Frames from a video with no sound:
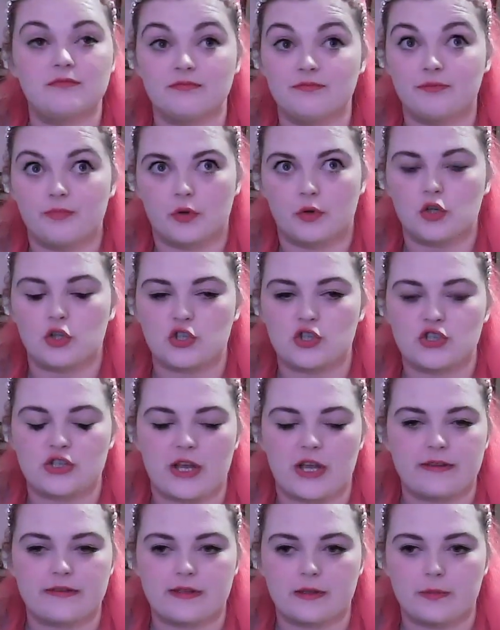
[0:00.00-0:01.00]
Good
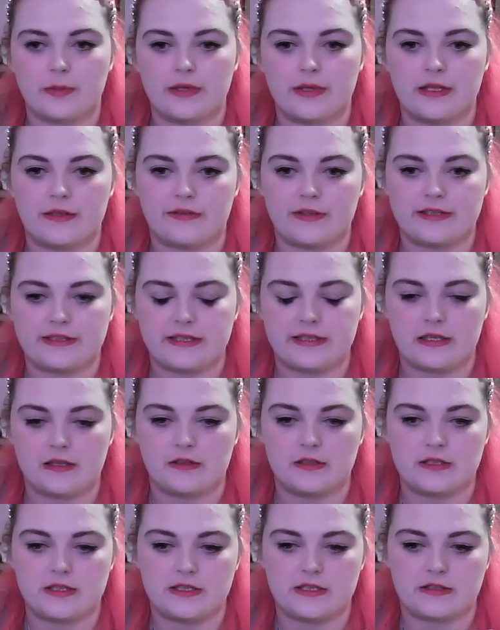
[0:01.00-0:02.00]
chance I will if I see it on the
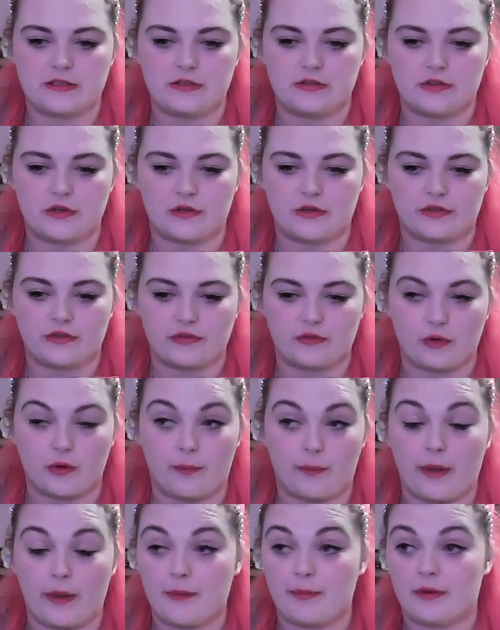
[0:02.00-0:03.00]
Disney store, because it's all
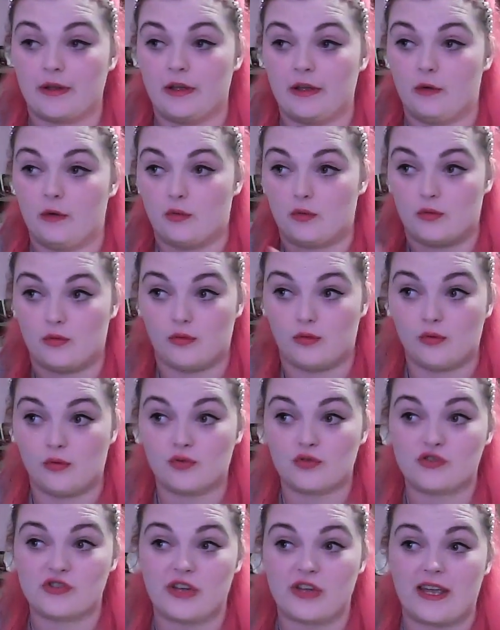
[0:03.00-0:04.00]
purple and all
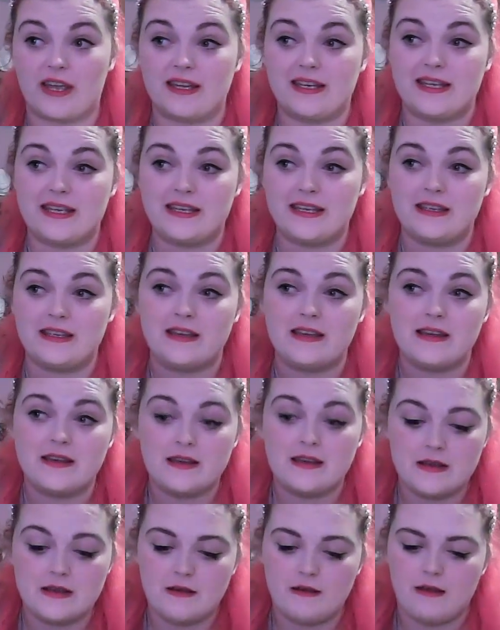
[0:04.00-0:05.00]
shining.
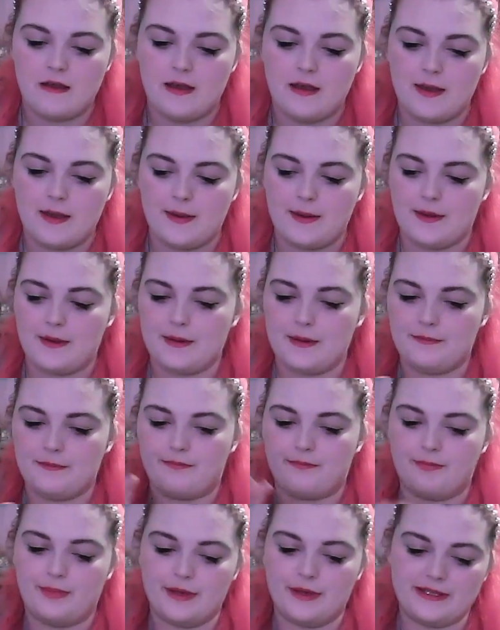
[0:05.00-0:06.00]

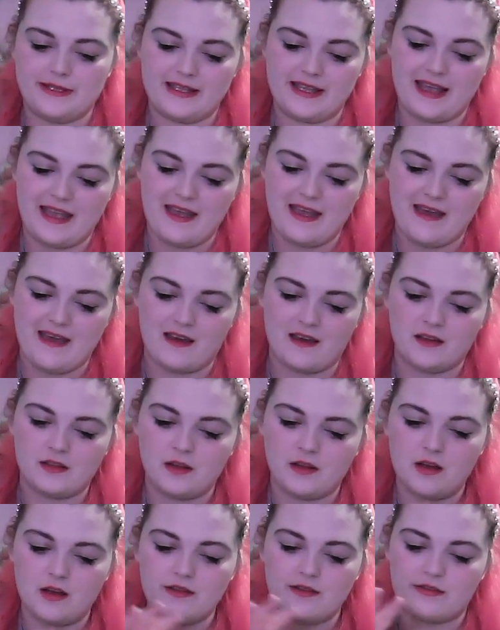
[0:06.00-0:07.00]
But yeah, a
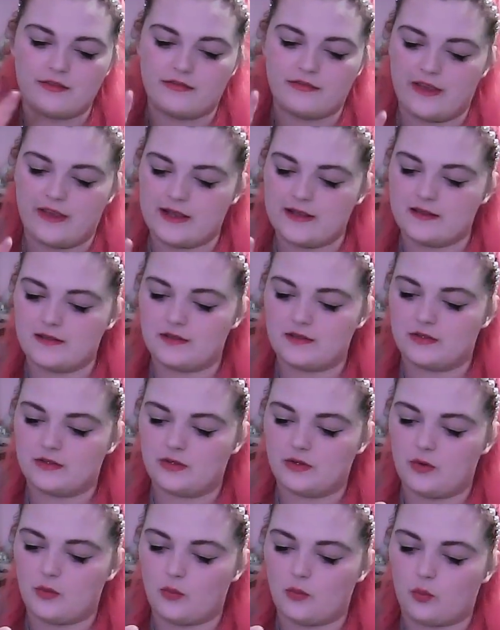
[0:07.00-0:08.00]
lot of the things
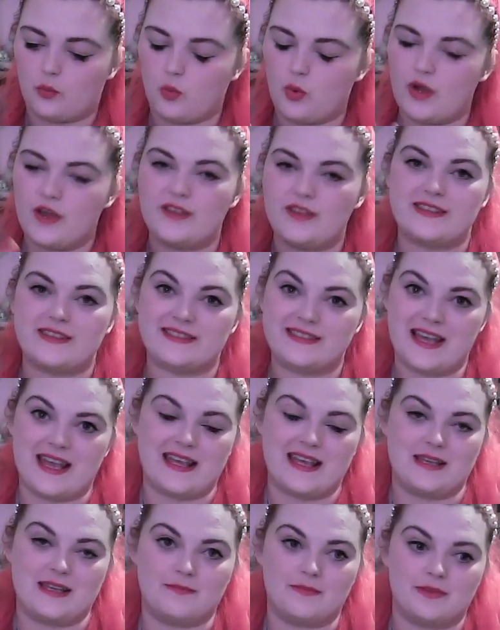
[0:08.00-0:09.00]
were the
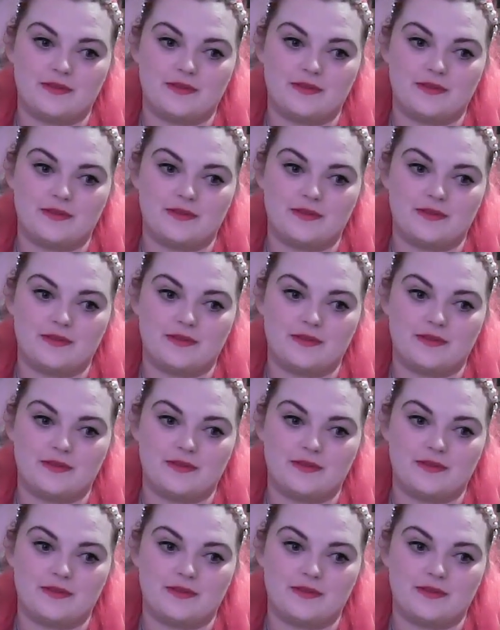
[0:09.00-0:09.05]
same.